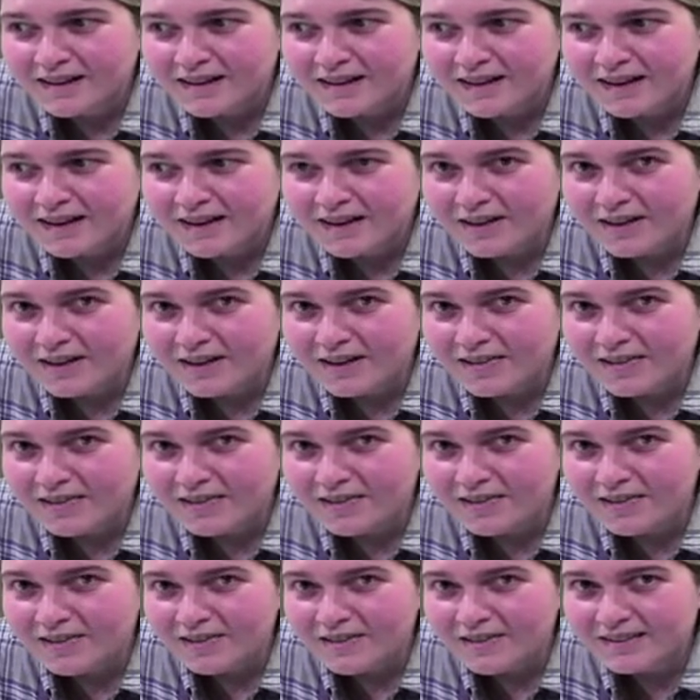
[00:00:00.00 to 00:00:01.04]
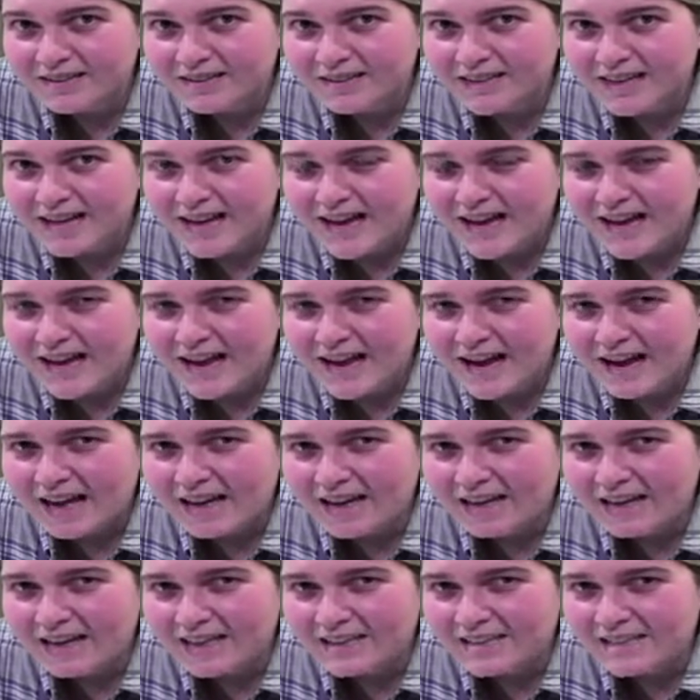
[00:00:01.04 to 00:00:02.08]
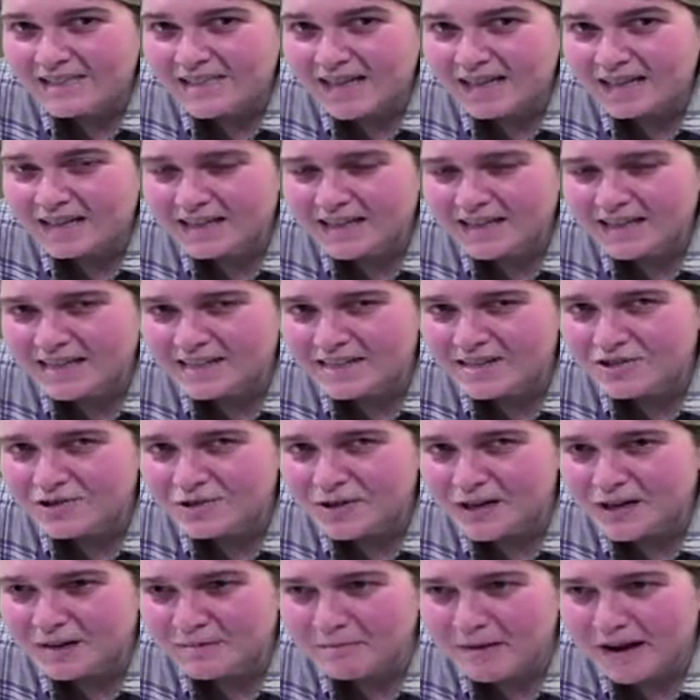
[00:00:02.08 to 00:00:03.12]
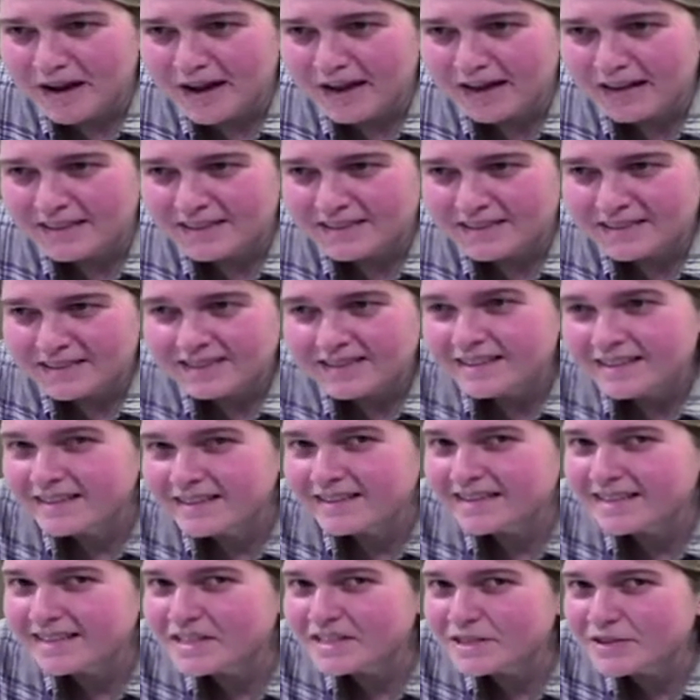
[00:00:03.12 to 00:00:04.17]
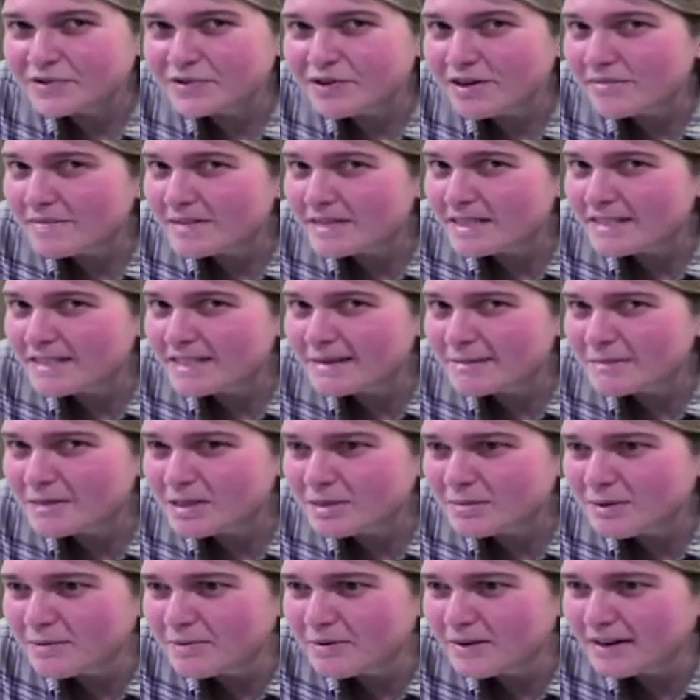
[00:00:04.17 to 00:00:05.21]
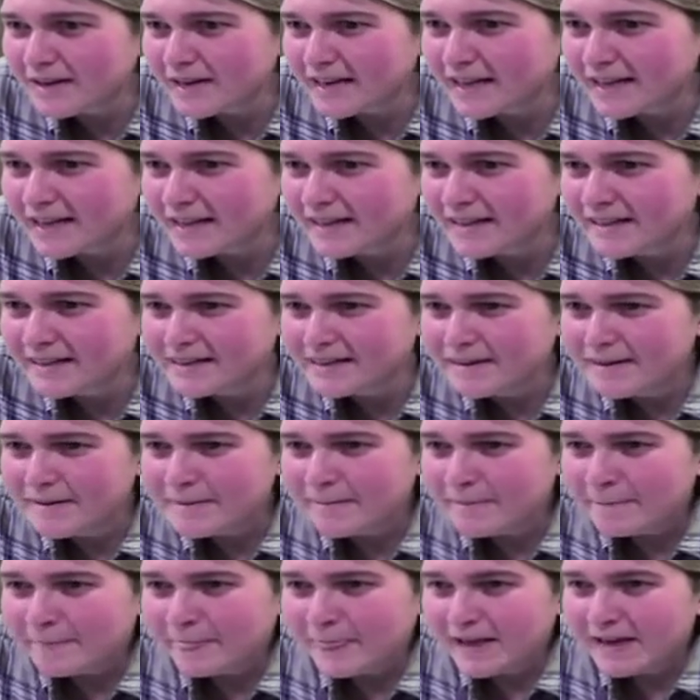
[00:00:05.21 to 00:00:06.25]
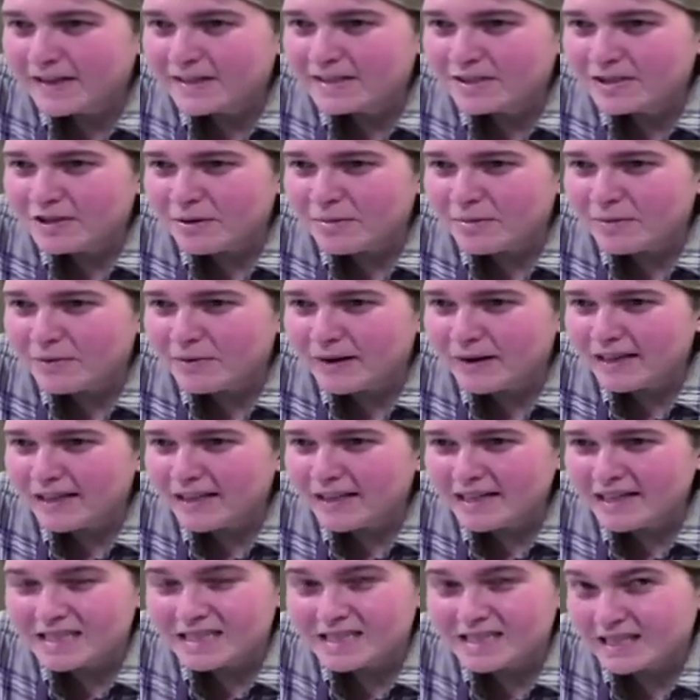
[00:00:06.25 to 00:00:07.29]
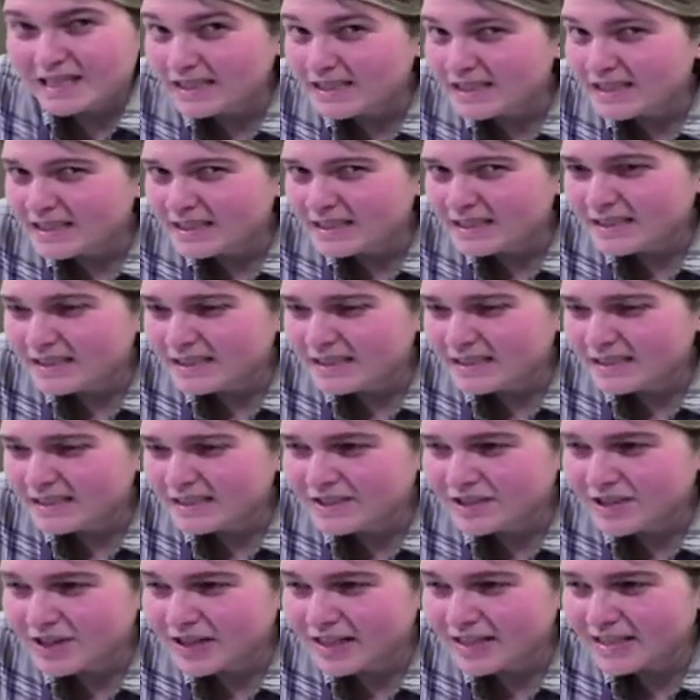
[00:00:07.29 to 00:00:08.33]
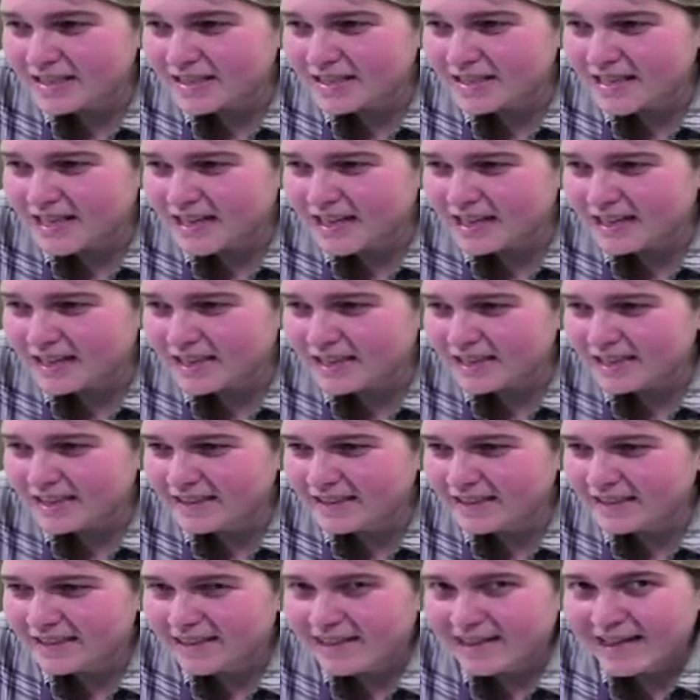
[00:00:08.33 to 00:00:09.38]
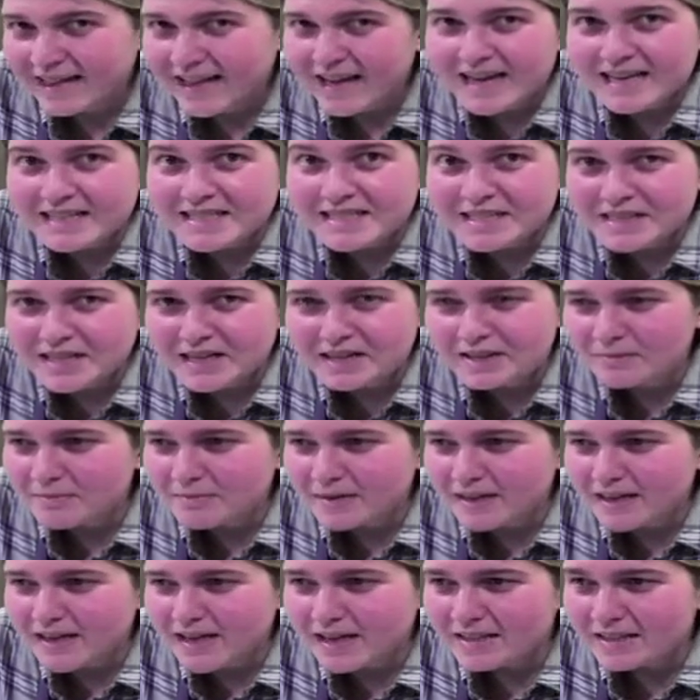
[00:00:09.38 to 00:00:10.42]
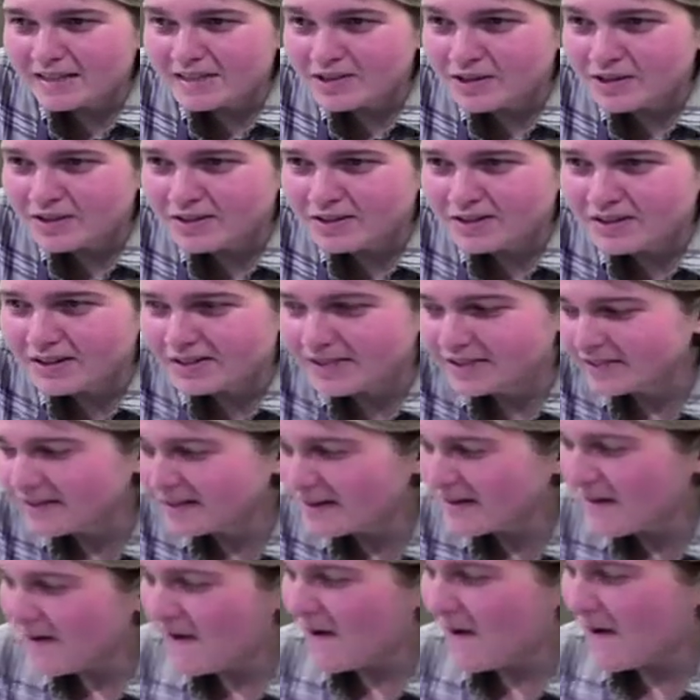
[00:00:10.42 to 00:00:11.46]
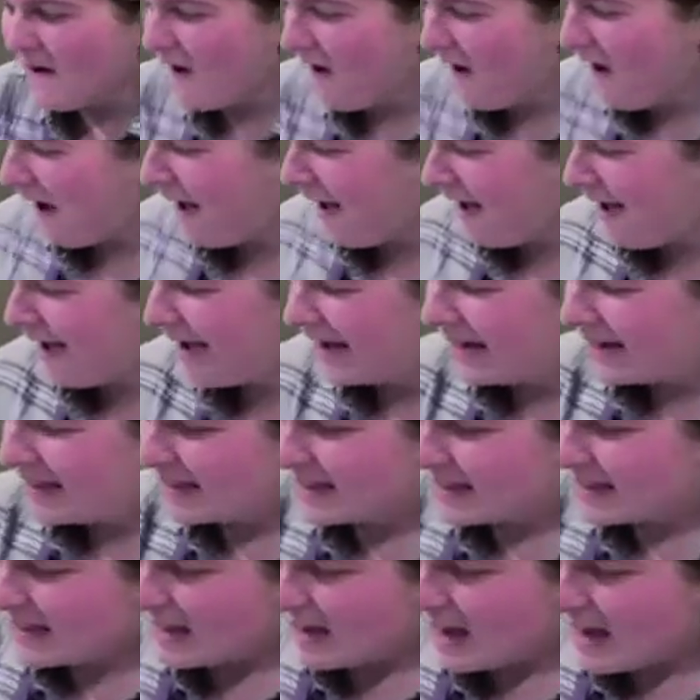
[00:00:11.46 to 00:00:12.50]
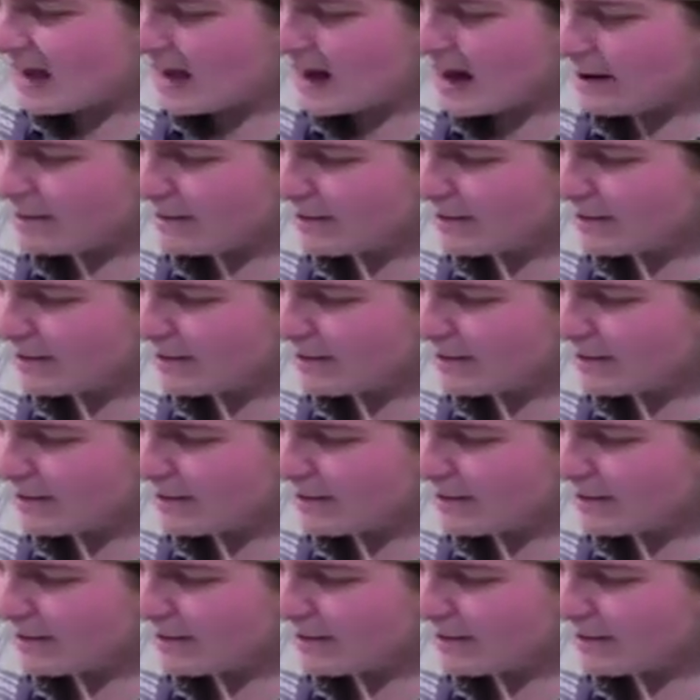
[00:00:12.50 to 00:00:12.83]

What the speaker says: I don't know. And it died last stream, and this stream it seems to be working. So I'm quite excited. So let's see. It hasn't died on me yet, so I don't know.